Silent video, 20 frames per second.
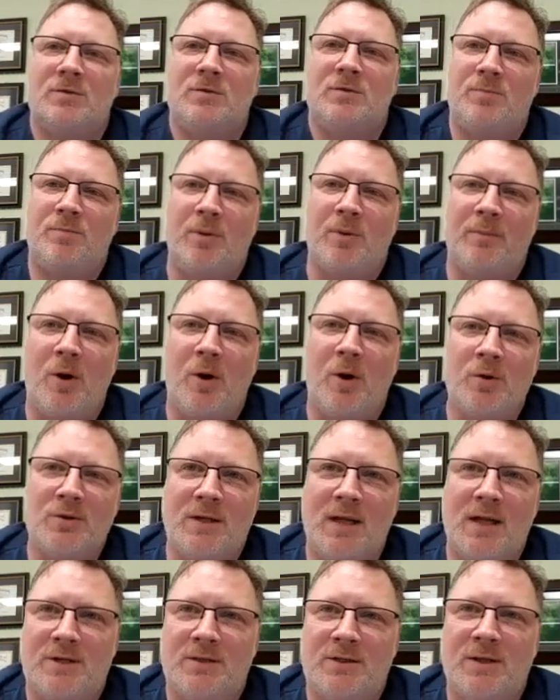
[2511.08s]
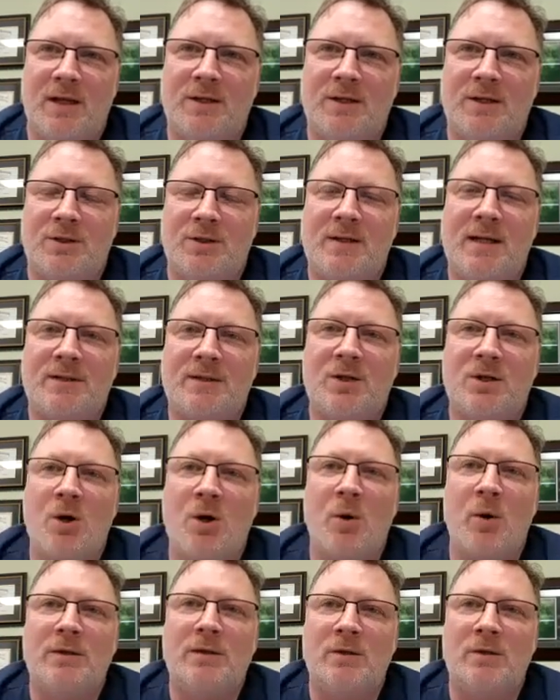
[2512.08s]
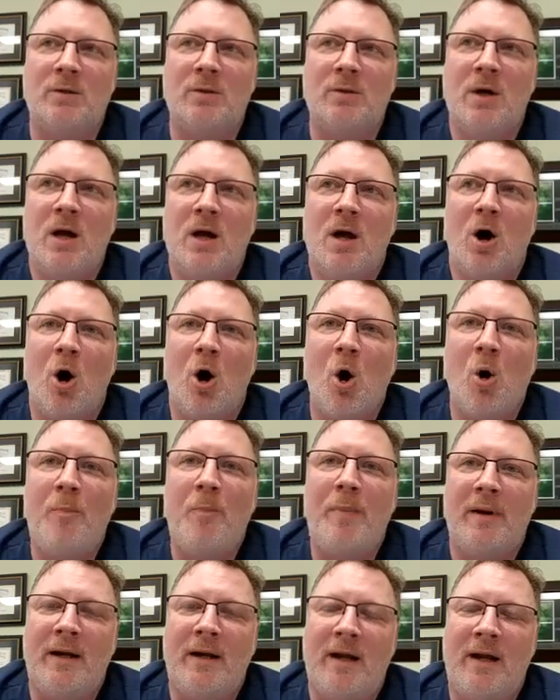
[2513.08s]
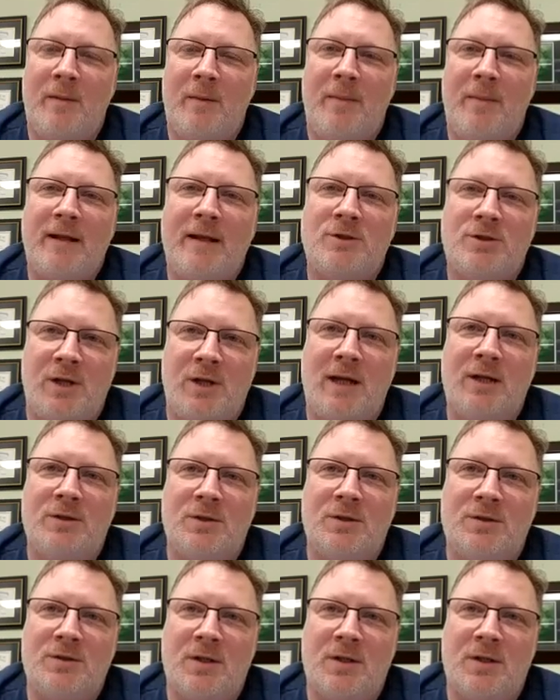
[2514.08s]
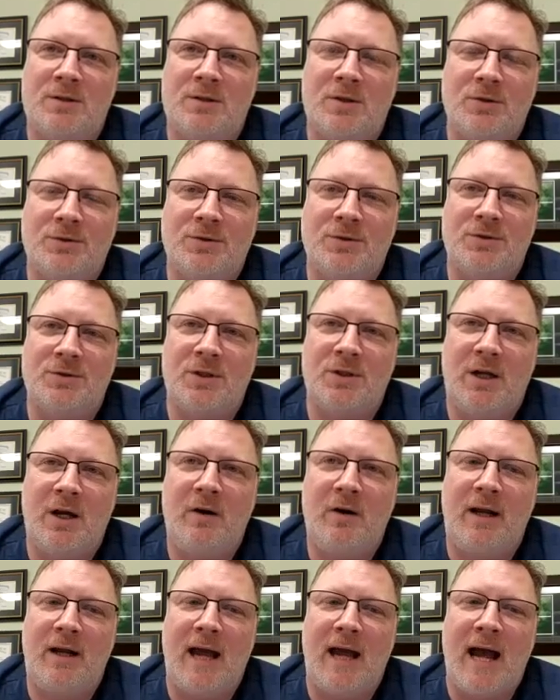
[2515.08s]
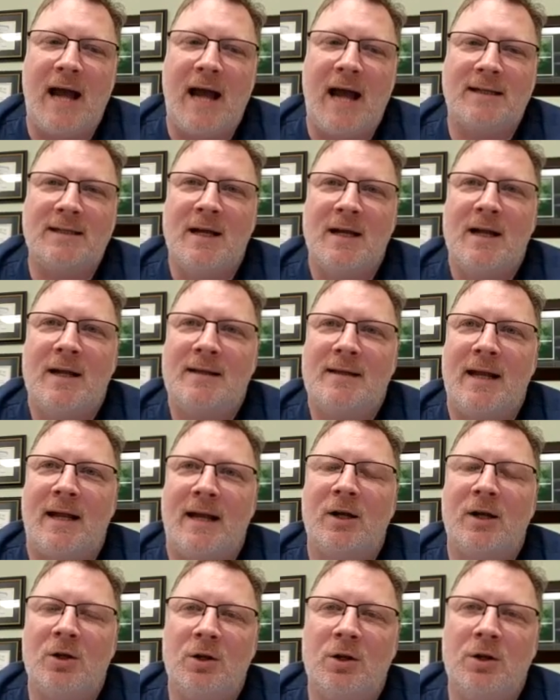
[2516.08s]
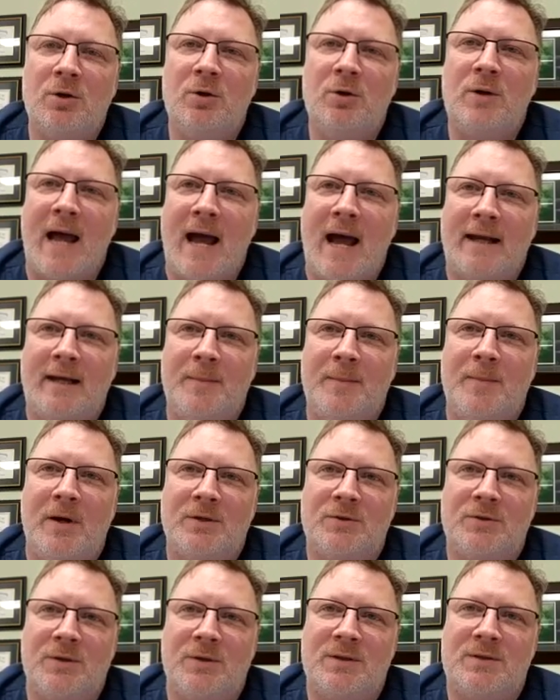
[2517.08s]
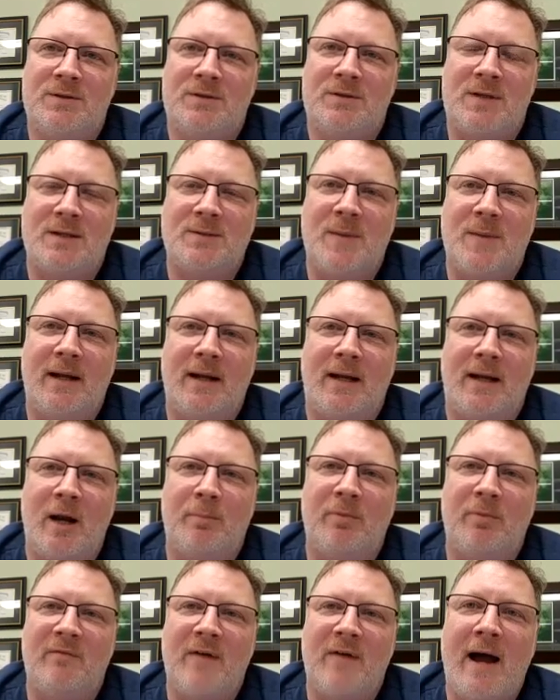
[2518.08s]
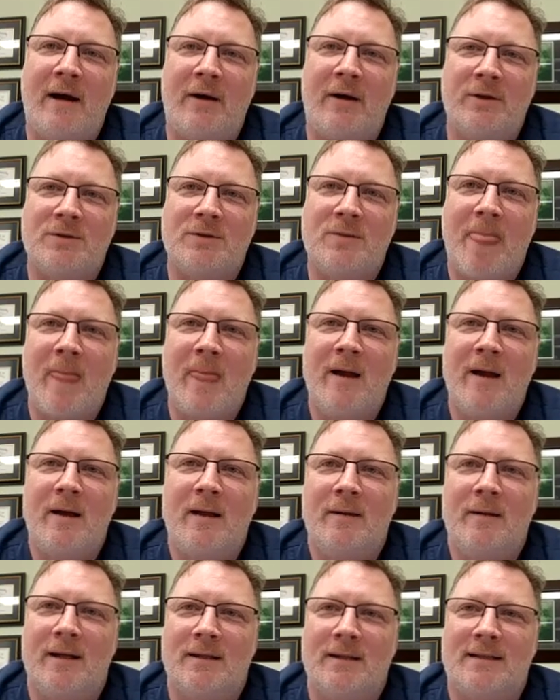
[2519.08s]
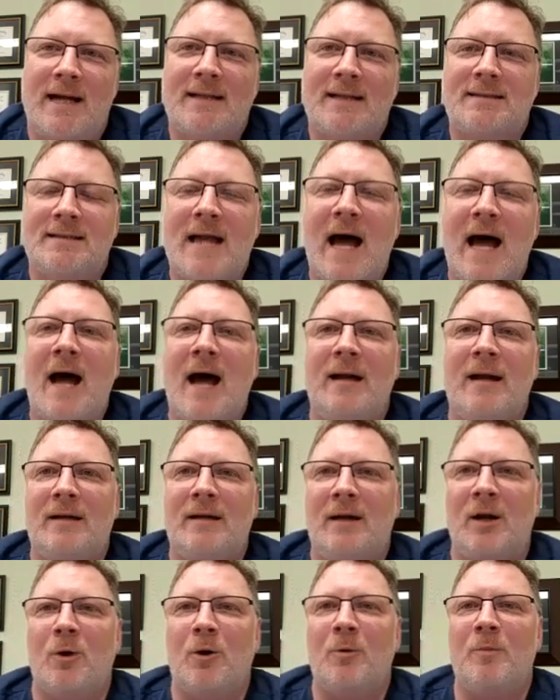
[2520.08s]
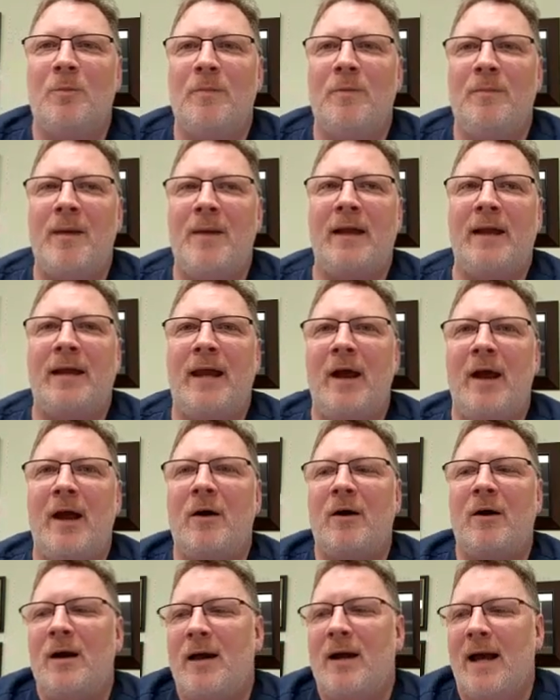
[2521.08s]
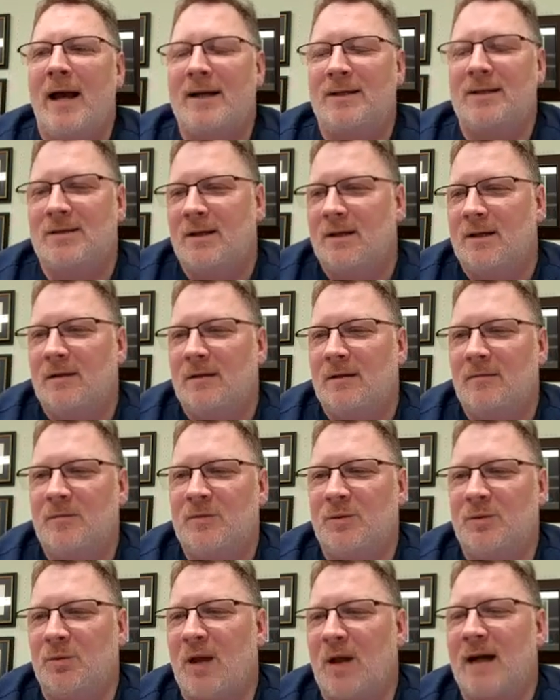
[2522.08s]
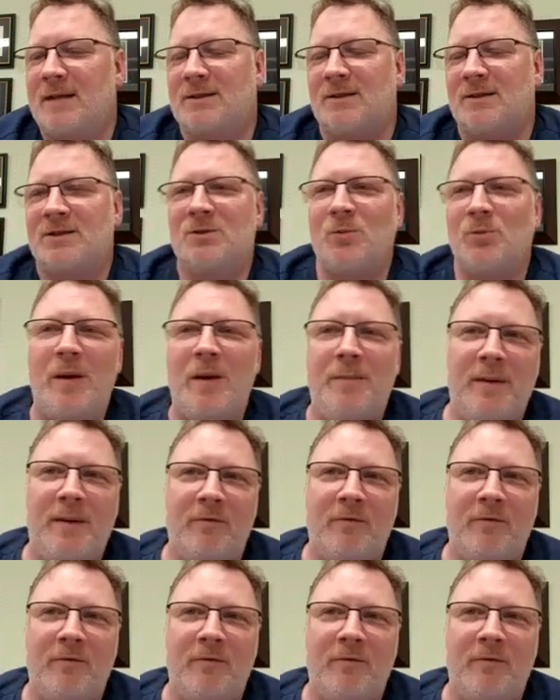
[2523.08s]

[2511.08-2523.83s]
proposed legislation that's going to open and make changes to the Social Security Act that include acupuncturists as Medicare providers. Because that's not, Medicare has lots of sweeping